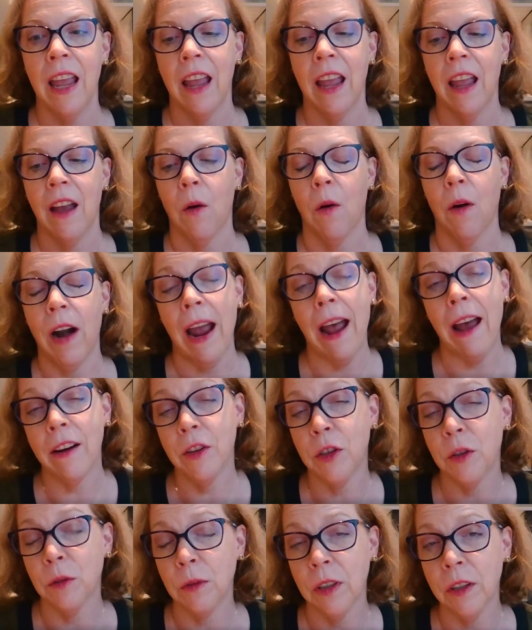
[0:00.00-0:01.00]
Or how
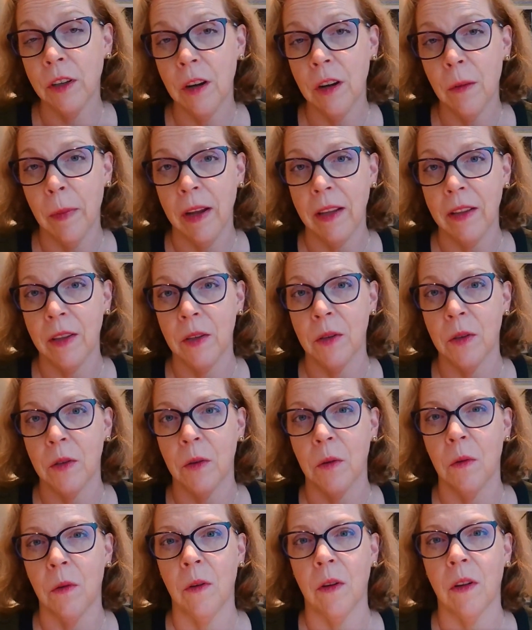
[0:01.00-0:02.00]
did you learn about this
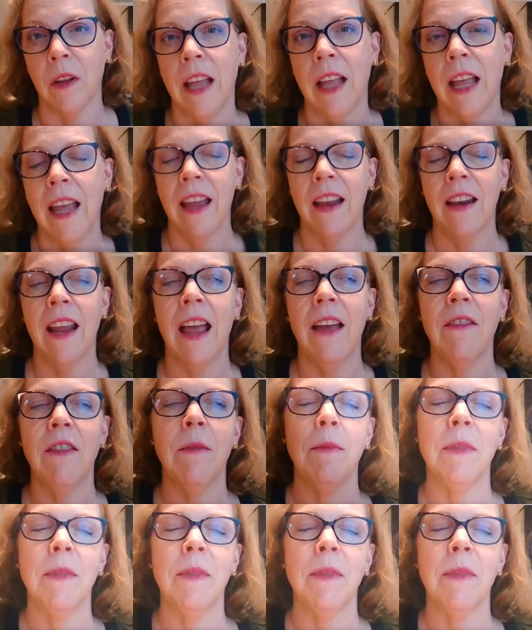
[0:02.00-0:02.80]
school? And have them